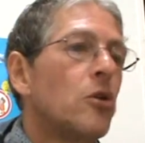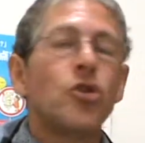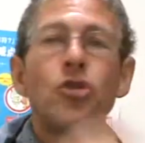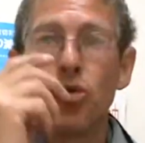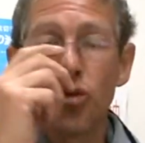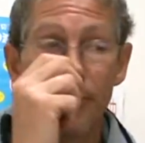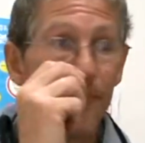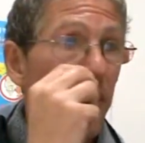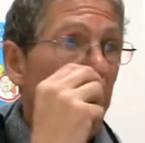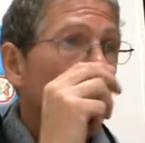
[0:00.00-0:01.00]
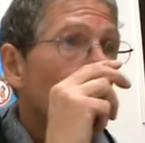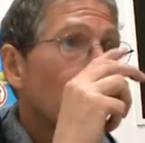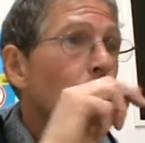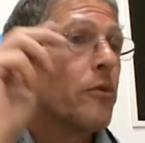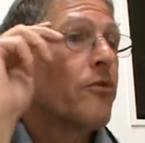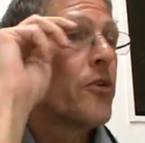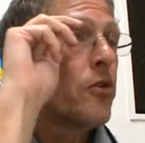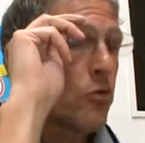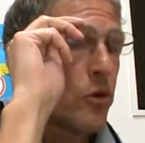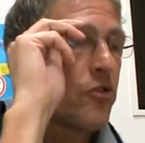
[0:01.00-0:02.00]
short. So the
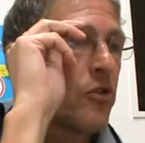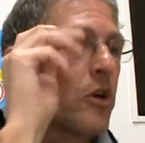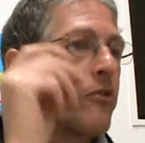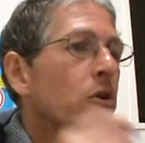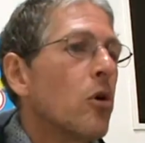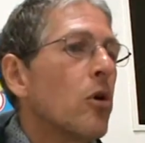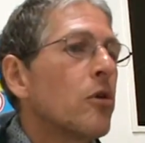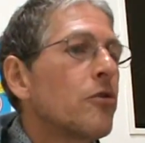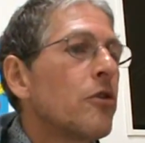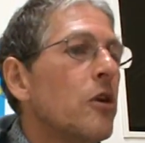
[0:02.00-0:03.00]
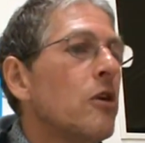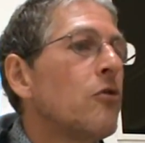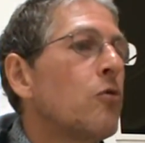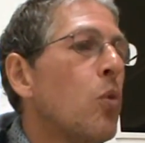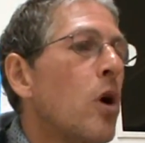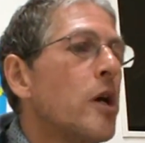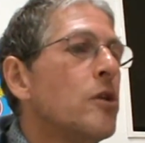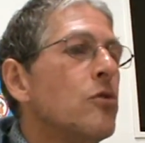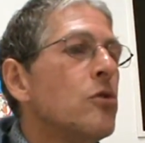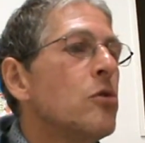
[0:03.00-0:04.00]
first question I've got is why
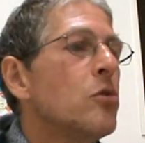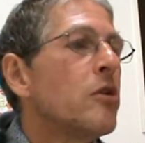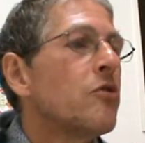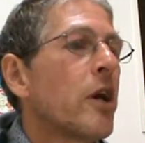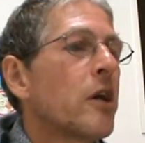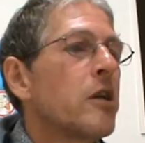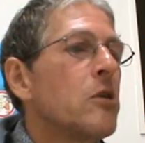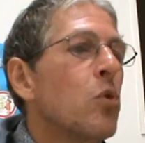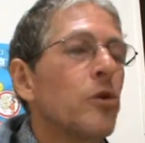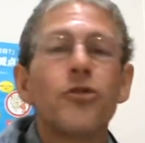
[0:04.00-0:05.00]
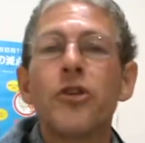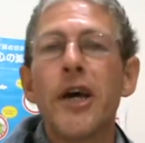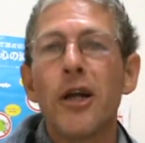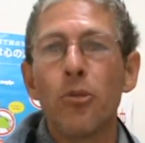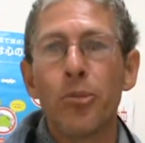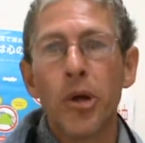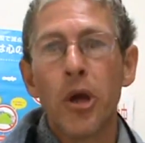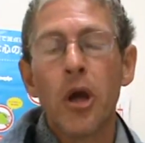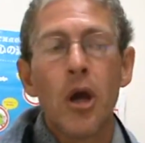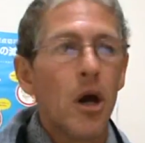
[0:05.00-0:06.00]
do you exactly want to help?
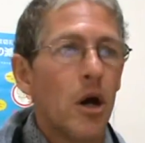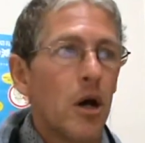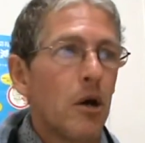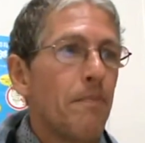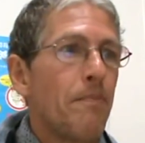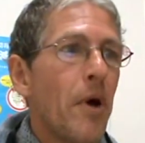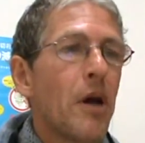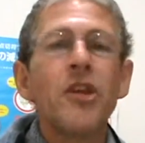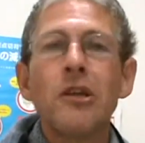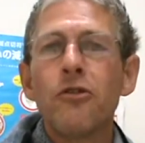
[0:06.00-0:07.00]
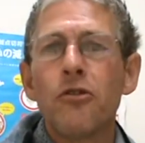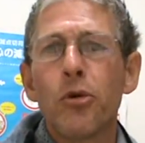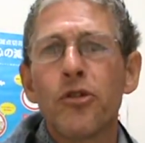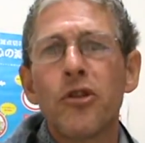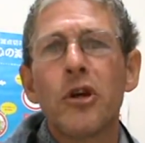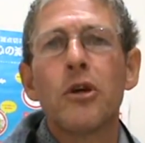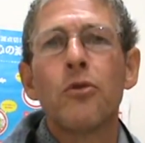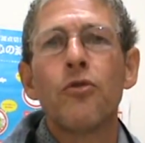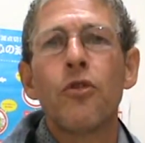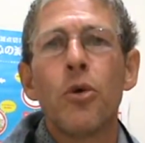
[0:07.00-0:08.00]
Um, I think this is a question I
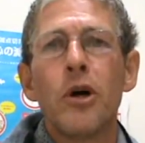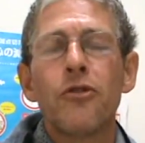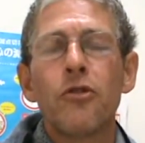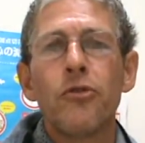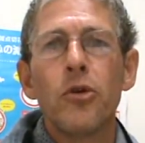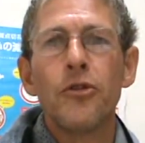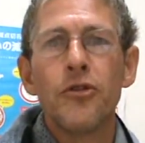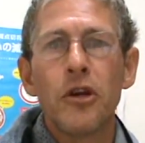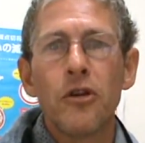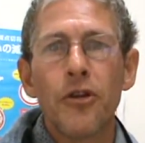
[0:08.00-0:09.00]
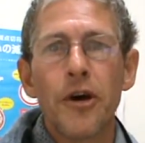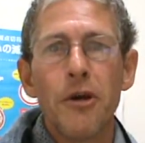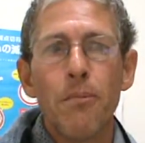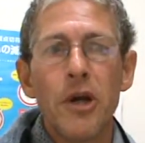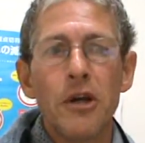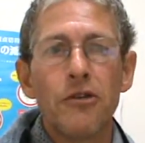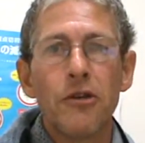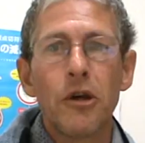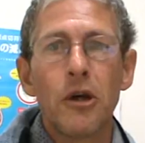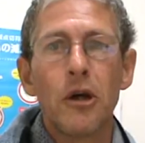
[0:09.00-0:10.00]
can also ask the volunteers that I meet
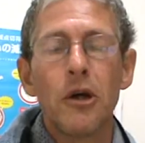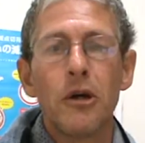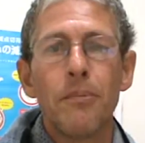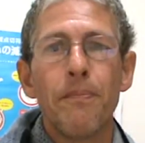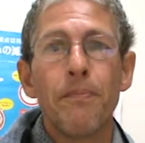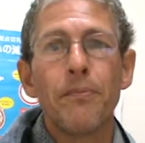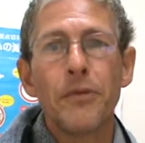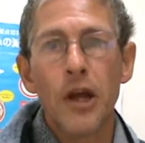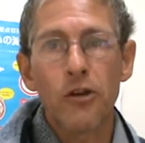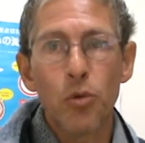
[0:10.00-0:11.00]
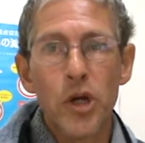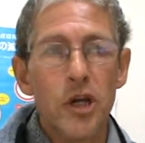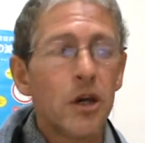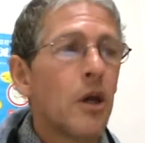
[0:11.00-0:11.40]
um, next week.